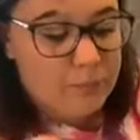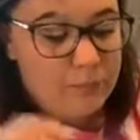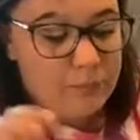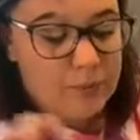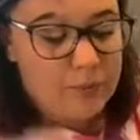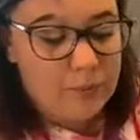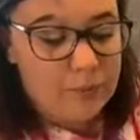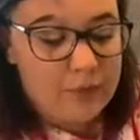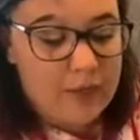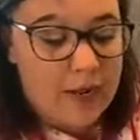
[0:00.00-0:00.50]

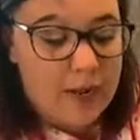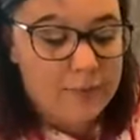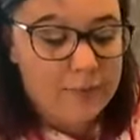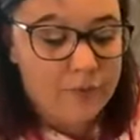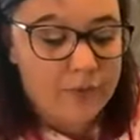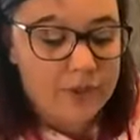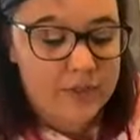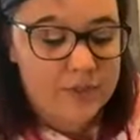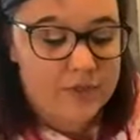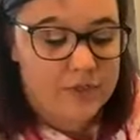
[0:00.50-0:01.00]
But what I'm
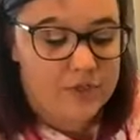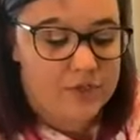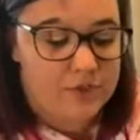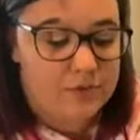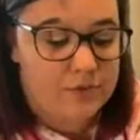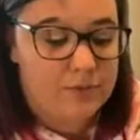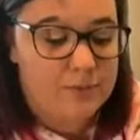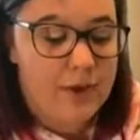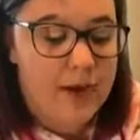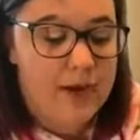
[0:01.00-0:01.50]
going to do
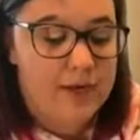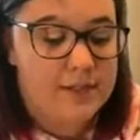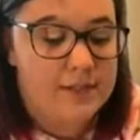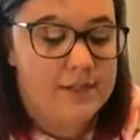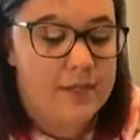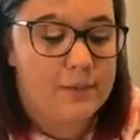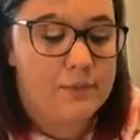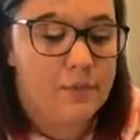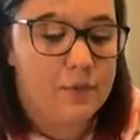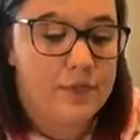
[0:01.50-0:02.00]
with mine is
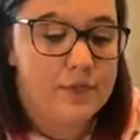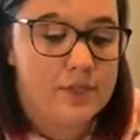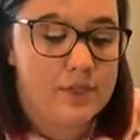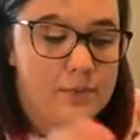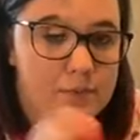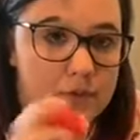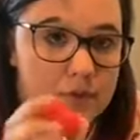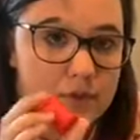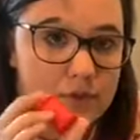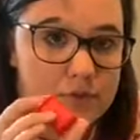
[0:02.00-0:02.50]
I'm going to
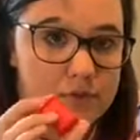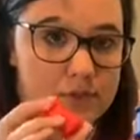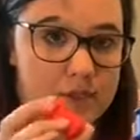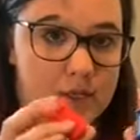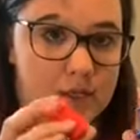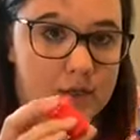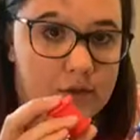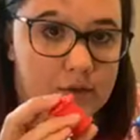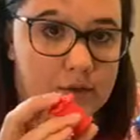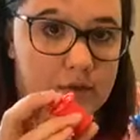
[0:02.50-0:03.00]
be
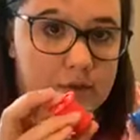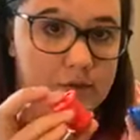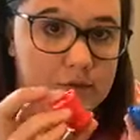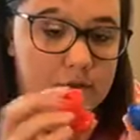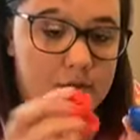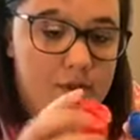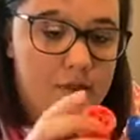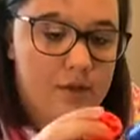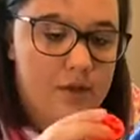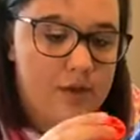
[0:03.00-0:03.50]
using
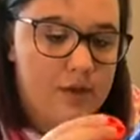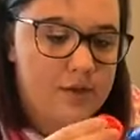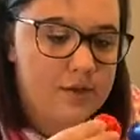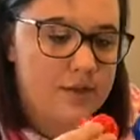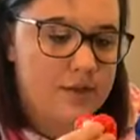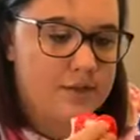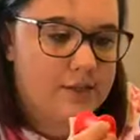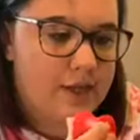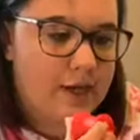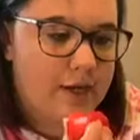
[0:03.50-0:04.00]

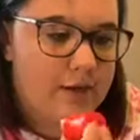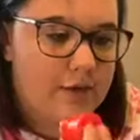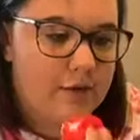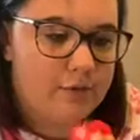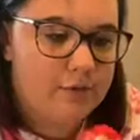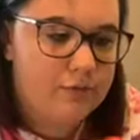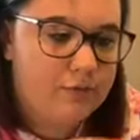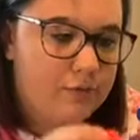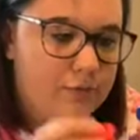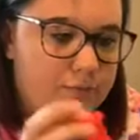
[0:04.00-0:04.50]
these kind
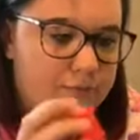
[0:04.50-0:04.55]
of